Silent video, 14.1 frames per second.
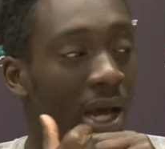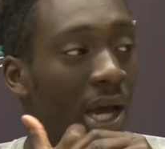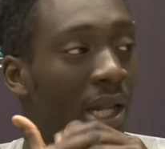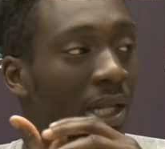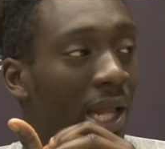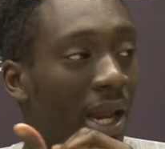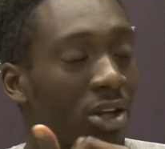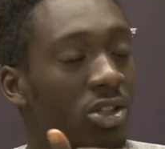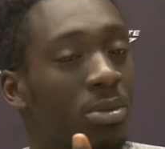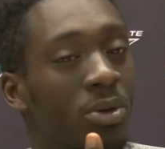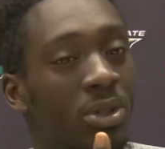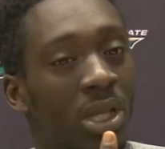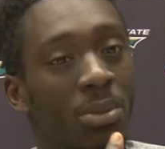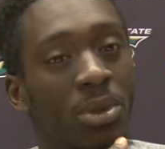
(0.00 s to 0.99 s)
a lot of trouble
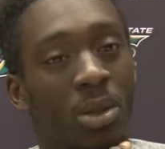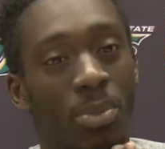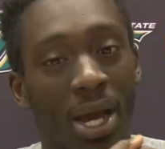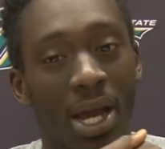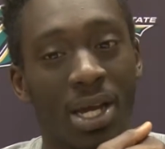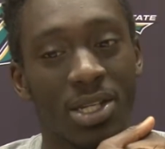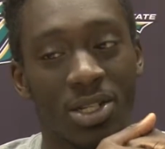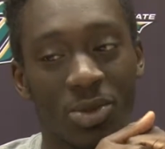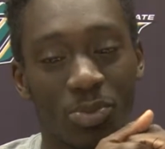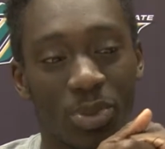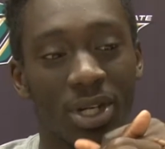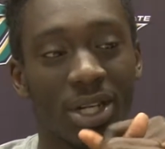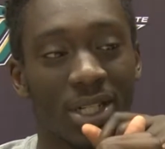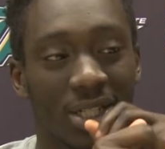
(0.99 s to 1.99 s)
with them in the past,
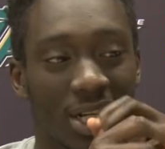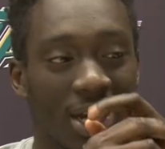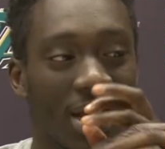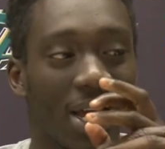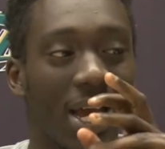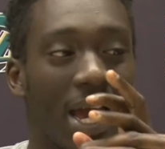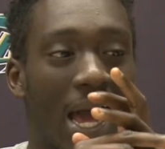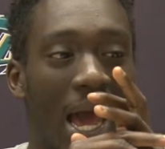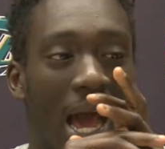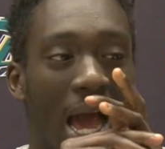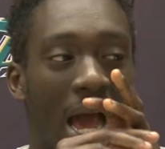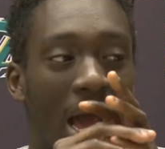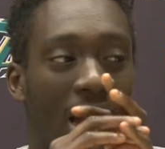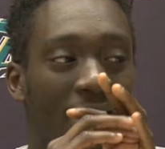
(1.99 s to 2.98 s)
but
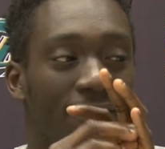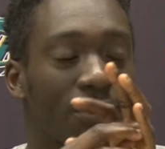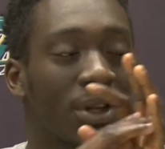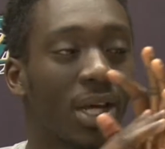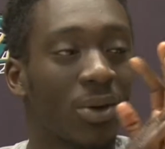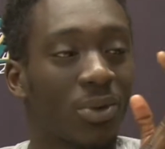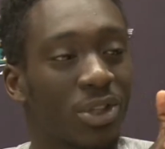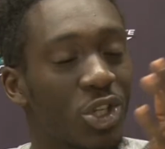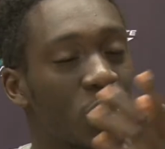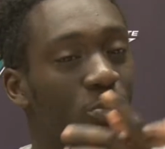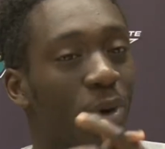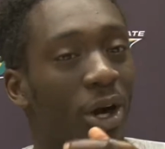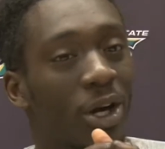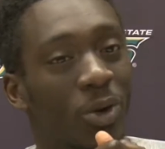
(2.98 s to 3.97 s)
I feel like with the
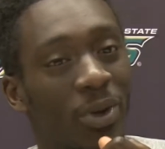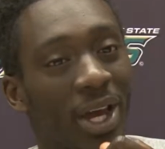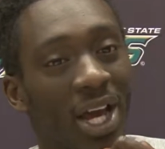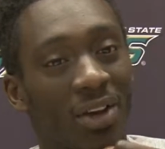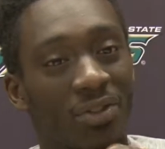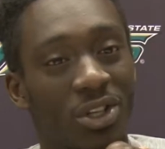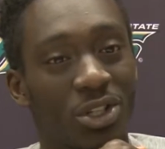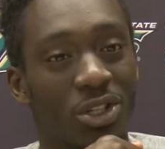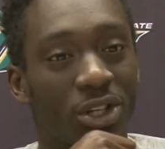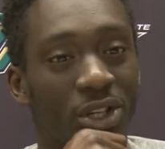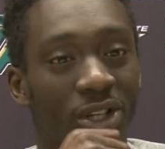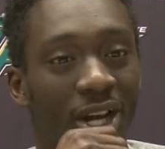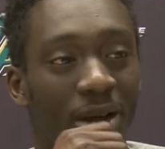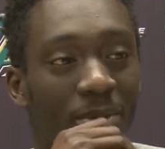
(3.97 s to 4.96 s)
spark we have this
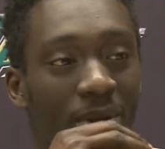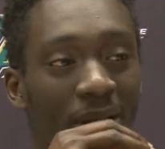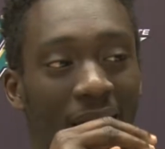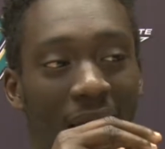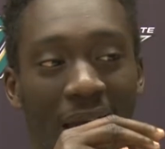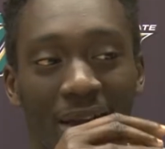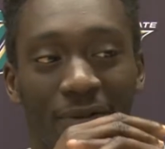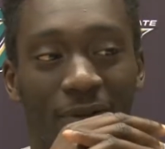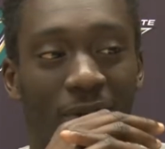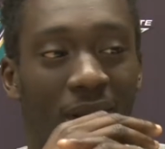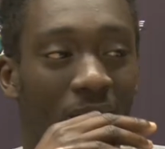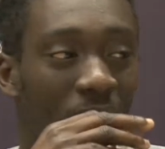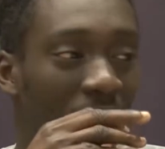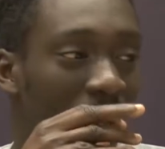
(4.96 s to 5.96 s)
year, I mean, I feel
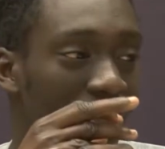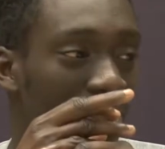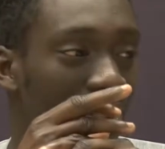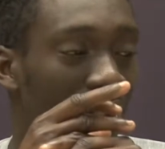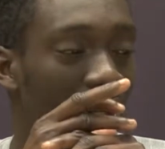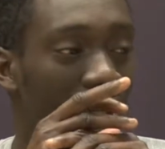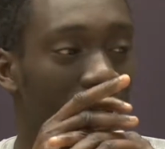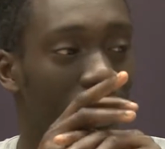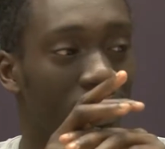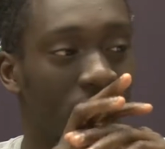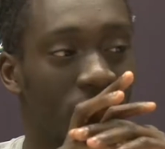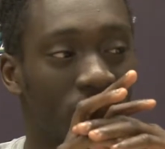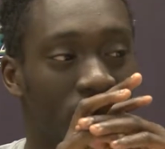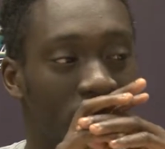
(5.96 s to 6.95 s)
like we can
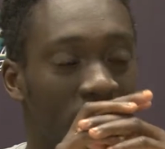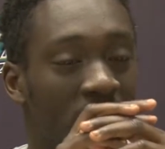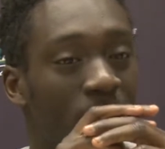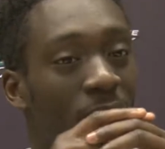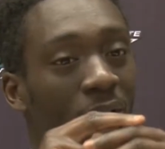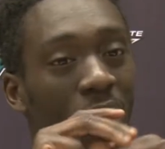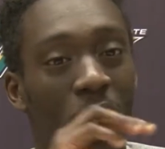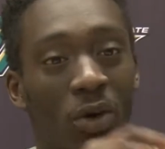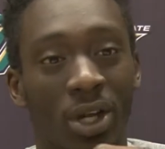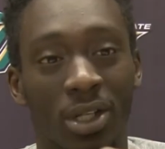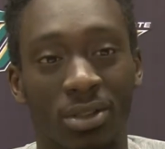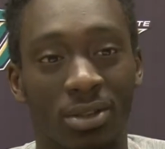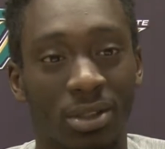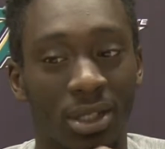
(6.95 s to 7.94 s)
just keep on going.
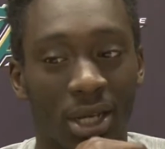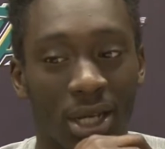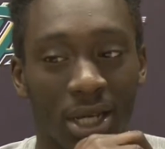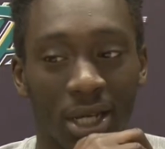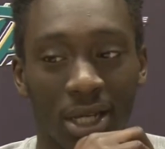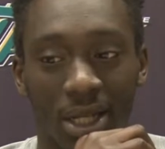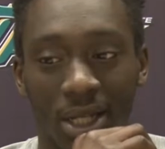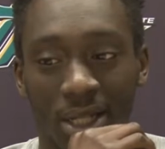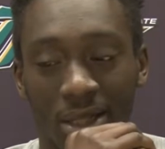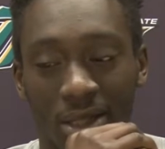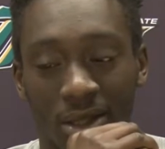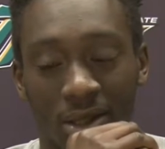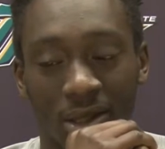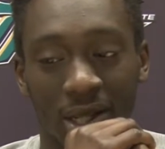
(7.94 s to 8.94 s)

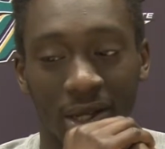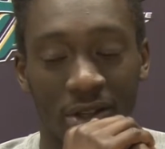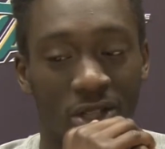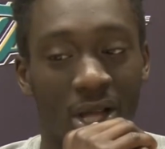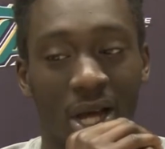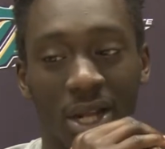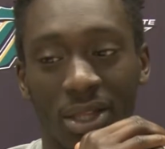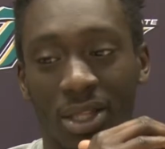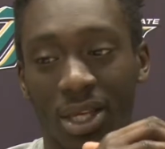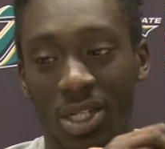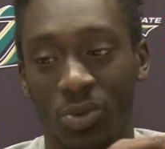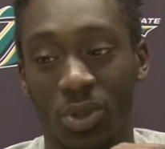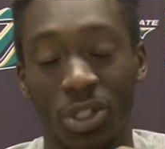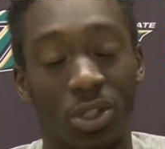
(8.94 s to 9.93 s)
There's a lot of
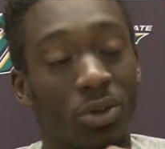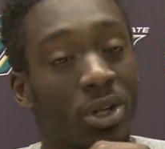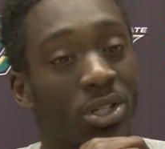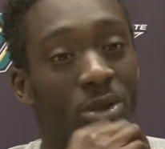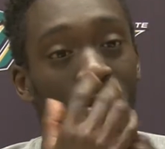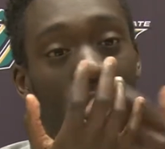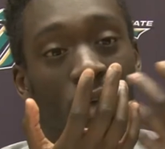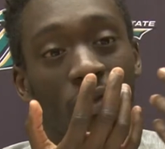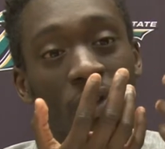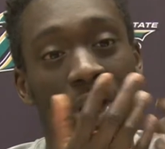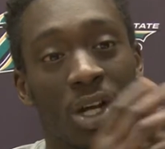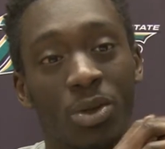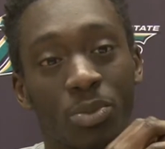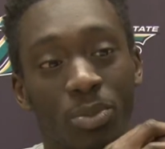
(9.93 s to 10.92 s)
things we do need to improve
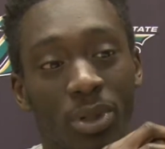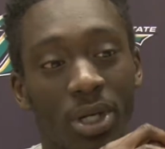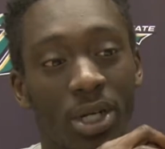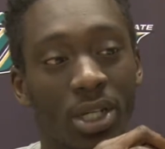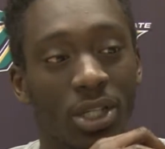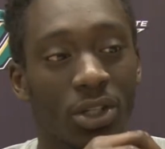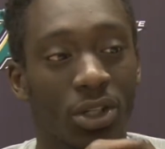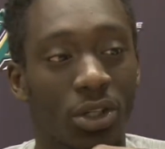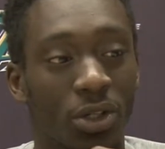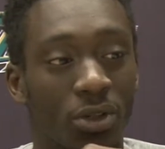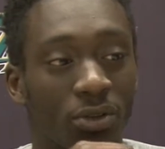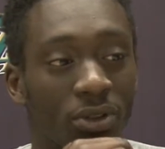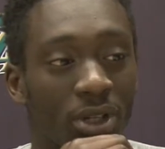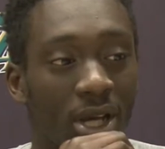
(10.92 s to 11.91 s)
on, but, you
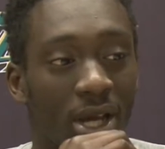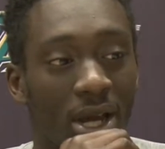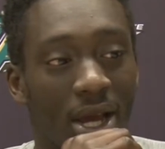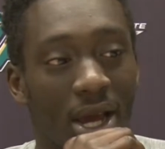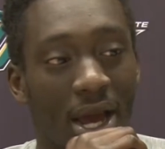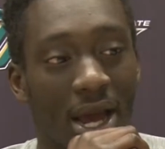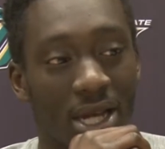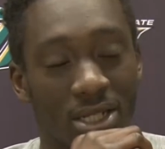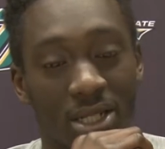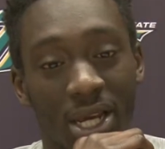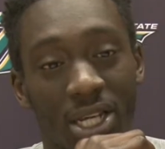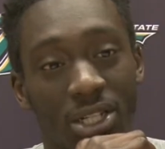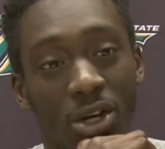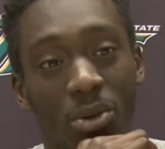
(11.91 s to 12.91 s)
know, as the
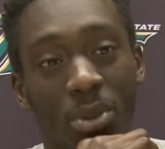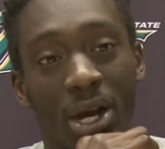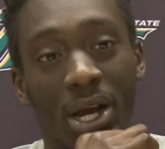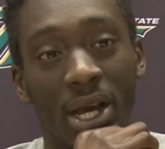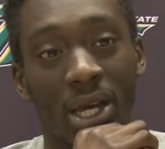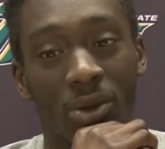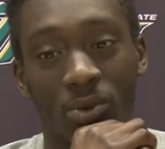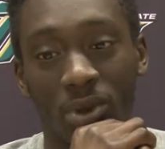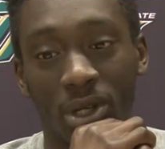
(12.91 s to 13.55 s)
days go by,